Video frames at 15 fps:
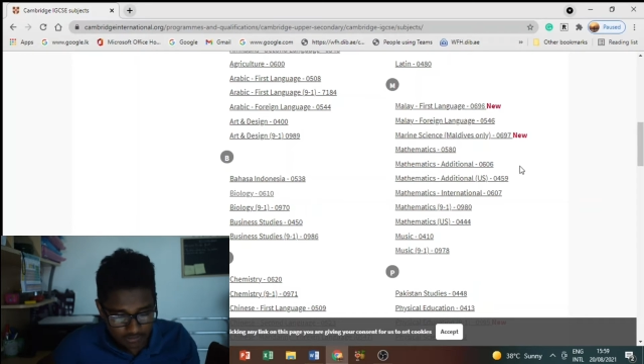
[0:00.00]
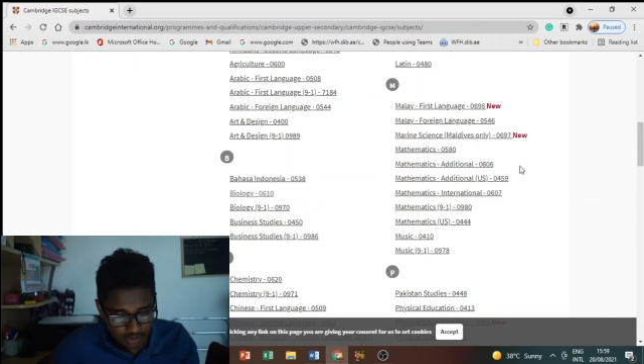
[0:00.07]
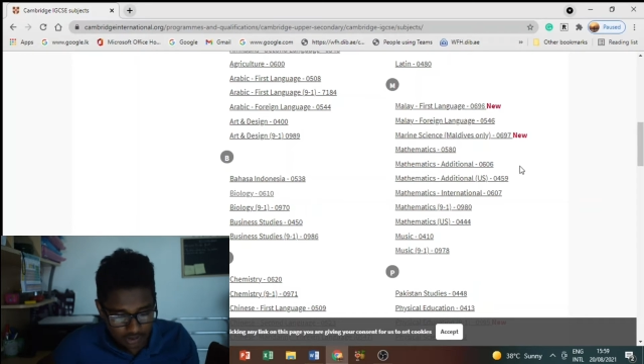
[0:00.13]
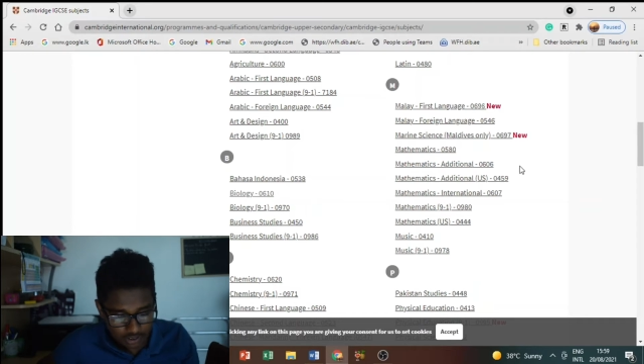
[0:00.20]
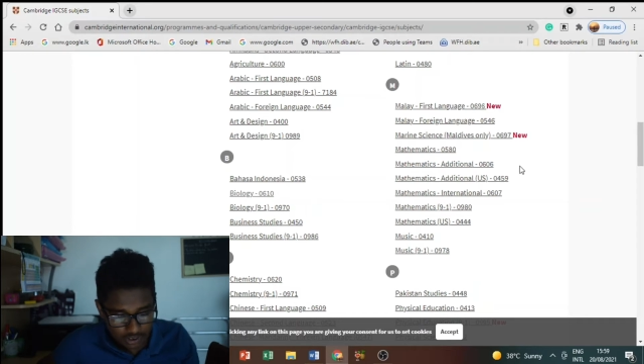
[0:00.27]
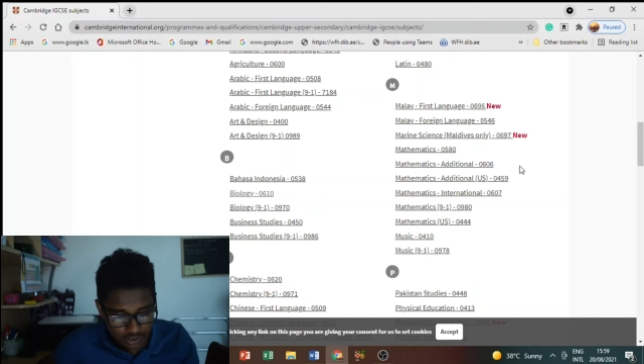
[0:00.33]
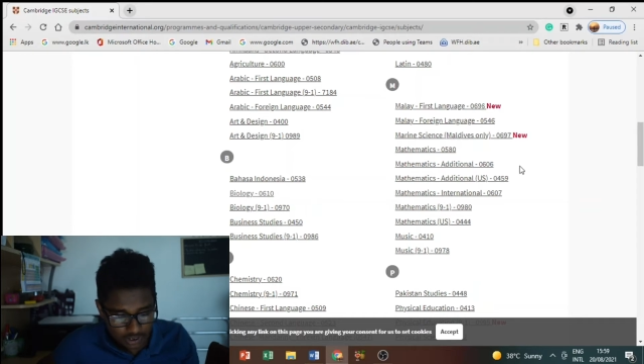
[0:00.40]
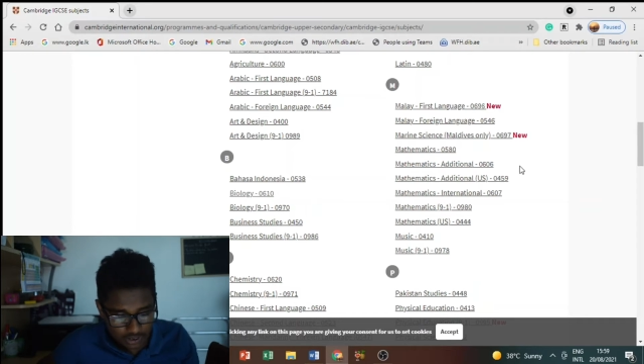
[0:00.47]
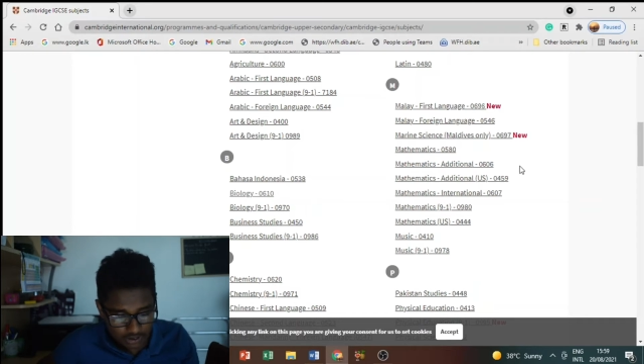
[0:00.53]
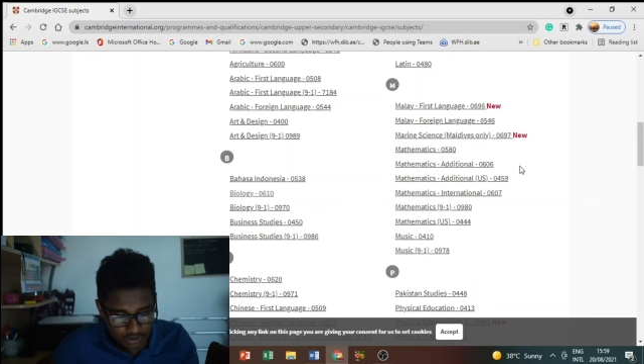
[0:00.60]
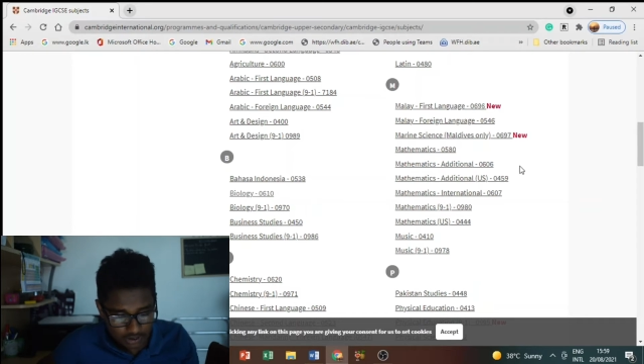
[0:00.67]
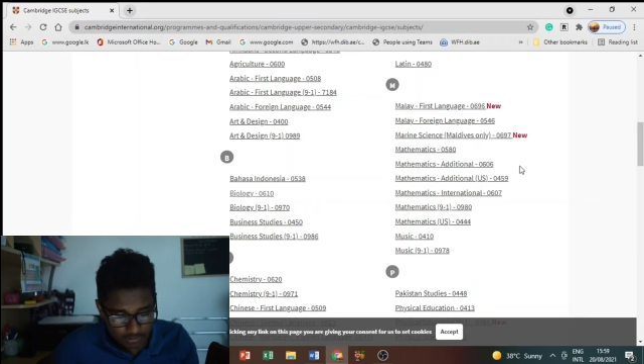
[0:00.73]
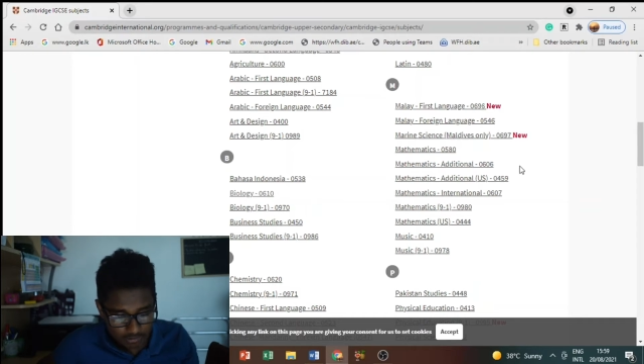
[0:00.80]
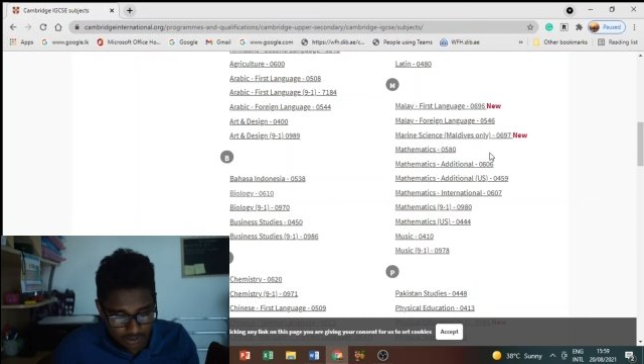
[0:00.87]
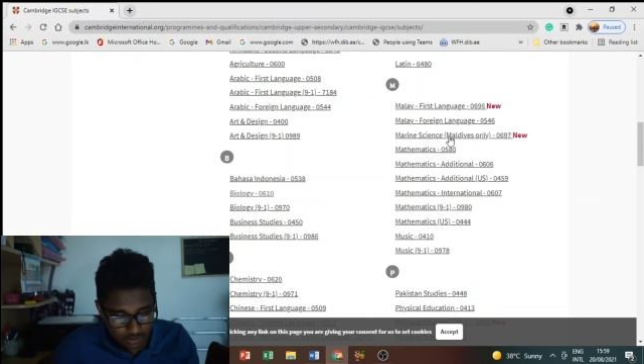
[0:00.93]
See,
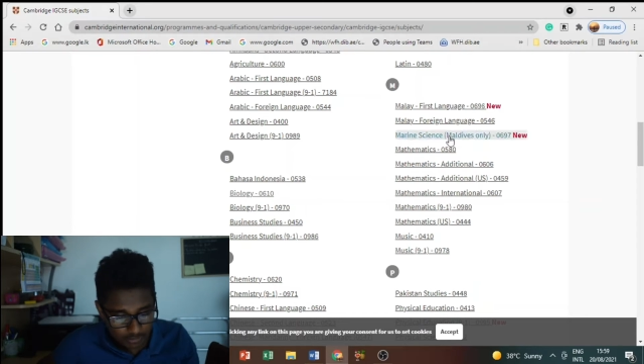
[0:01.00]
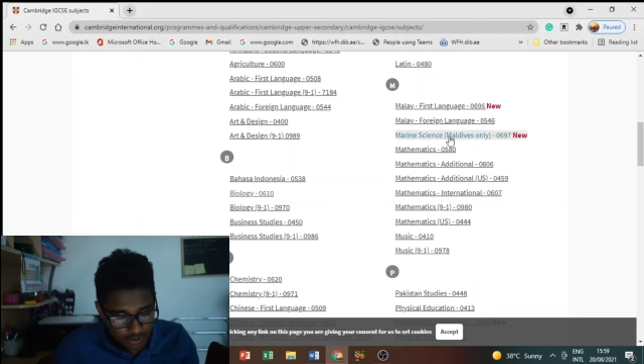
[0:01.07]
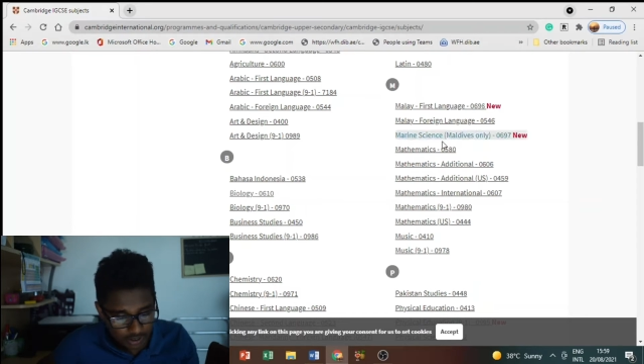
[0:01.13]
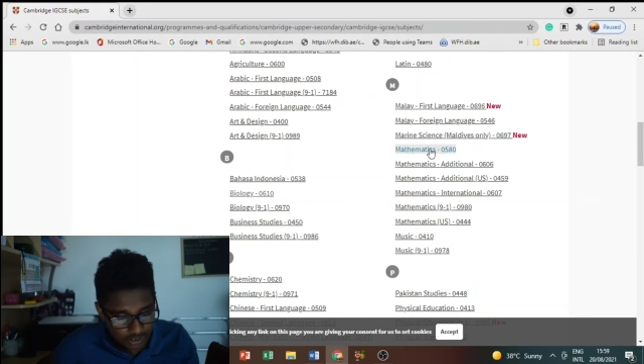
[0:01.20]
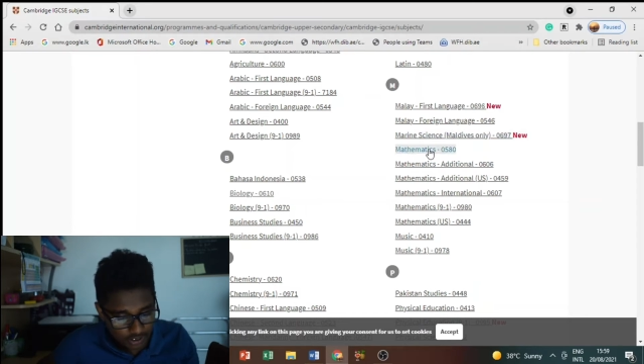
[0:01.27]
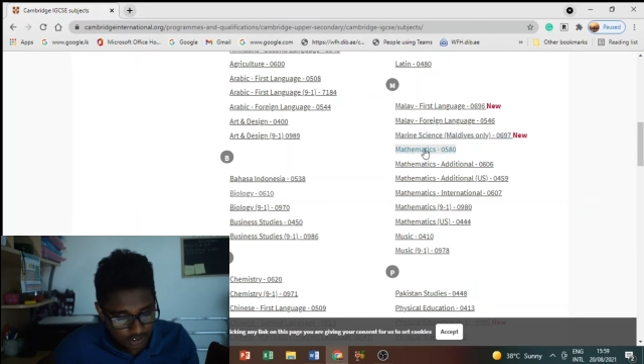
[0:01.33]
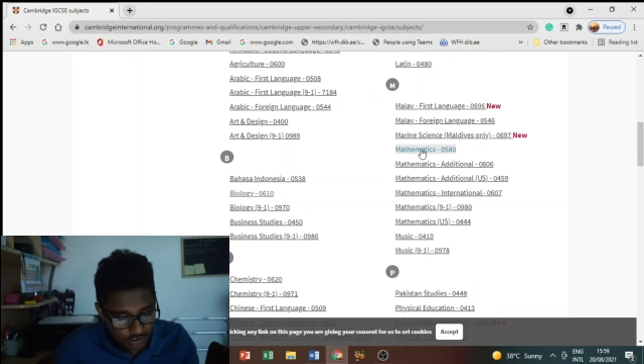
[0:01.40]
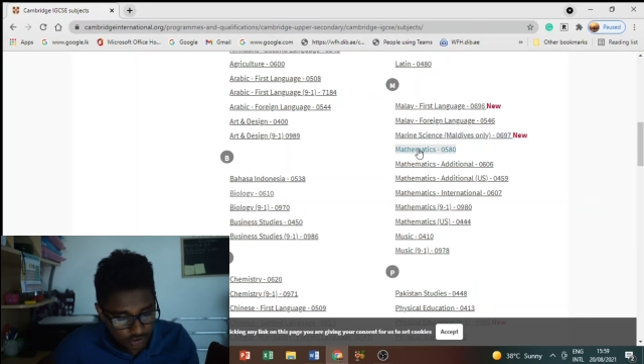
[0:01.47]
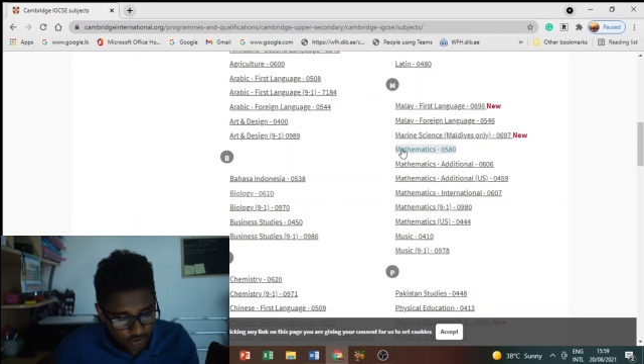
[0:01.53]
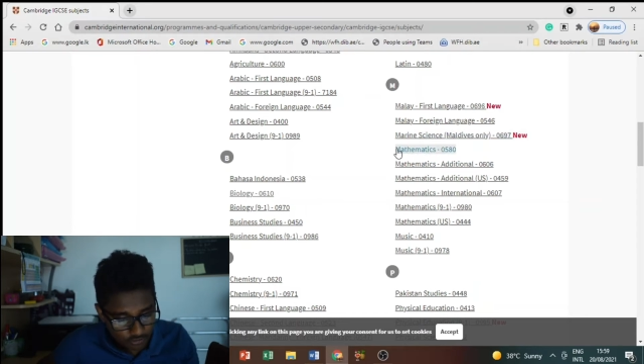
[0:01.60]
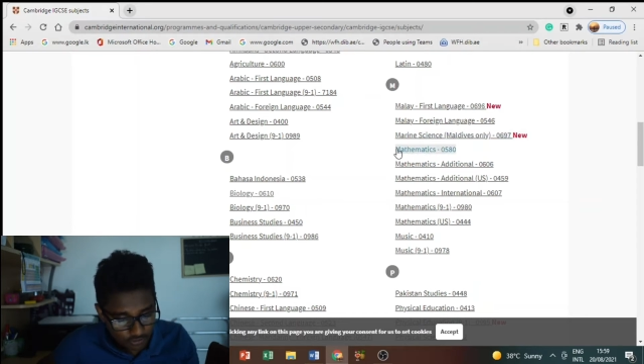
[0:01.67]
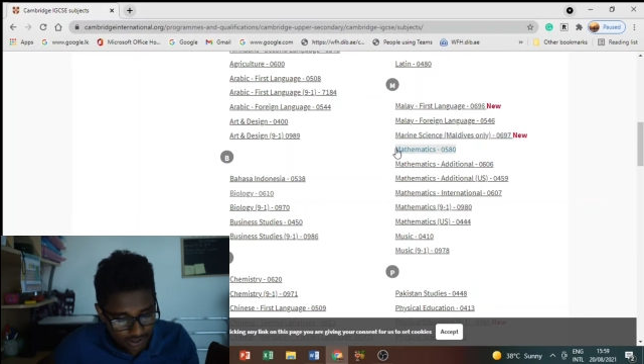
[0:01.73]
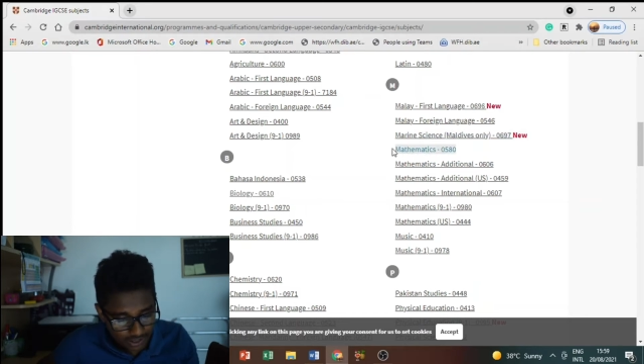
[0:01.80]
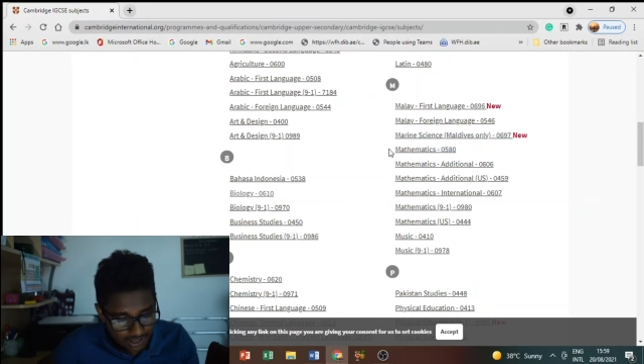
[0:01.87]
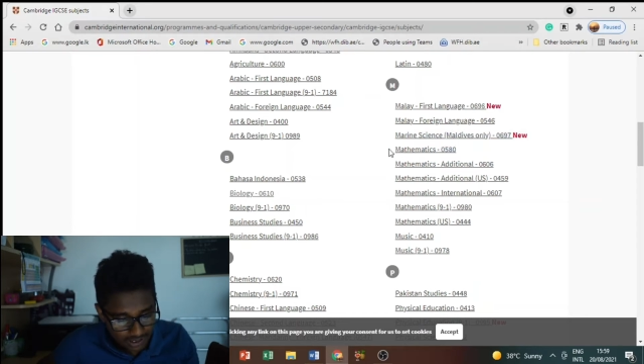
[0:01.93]
mathematics
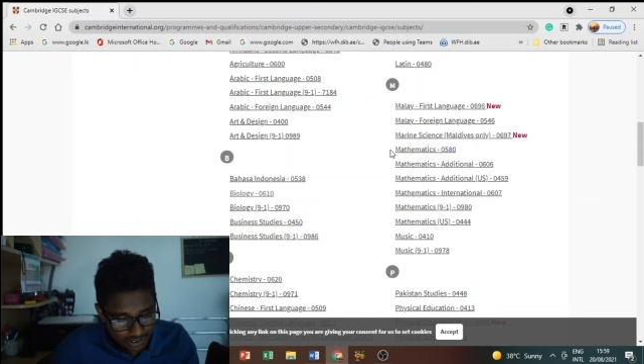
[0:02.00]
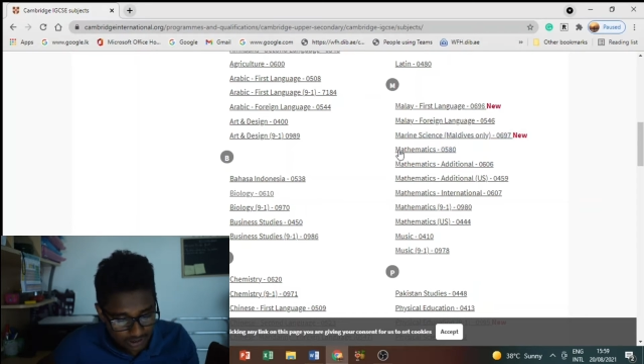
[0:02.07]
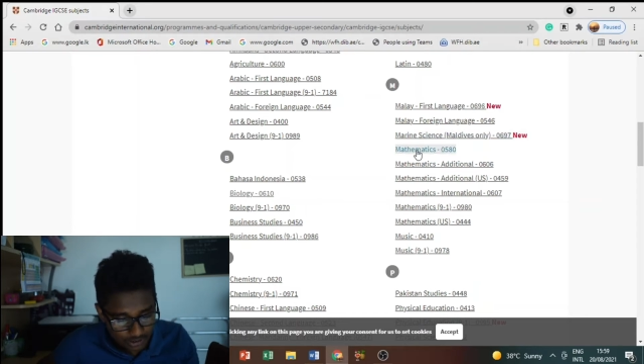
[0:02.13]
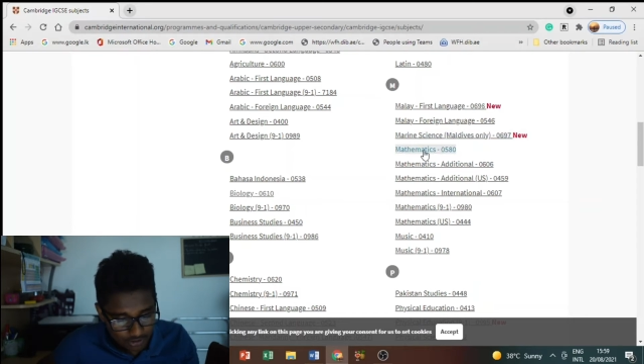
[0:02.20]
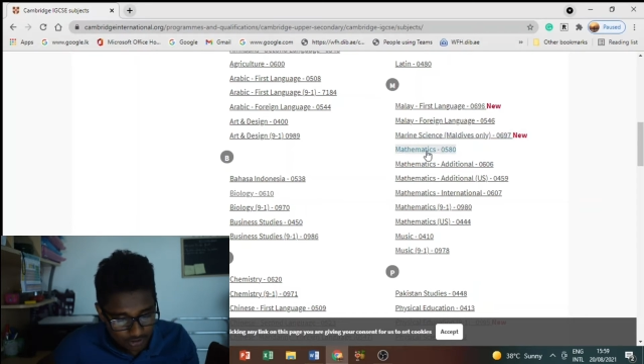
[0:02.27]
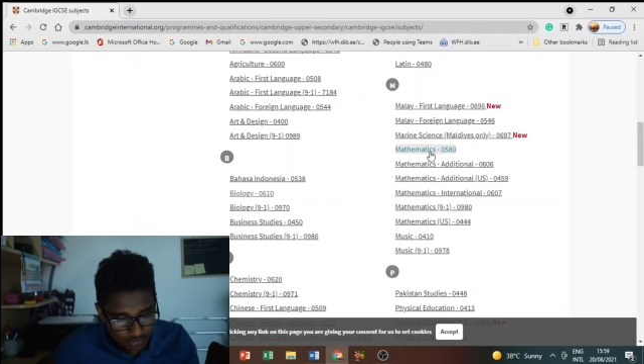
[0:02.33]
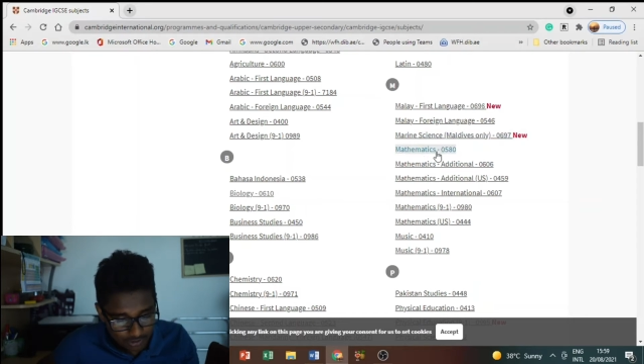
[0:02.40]
0580,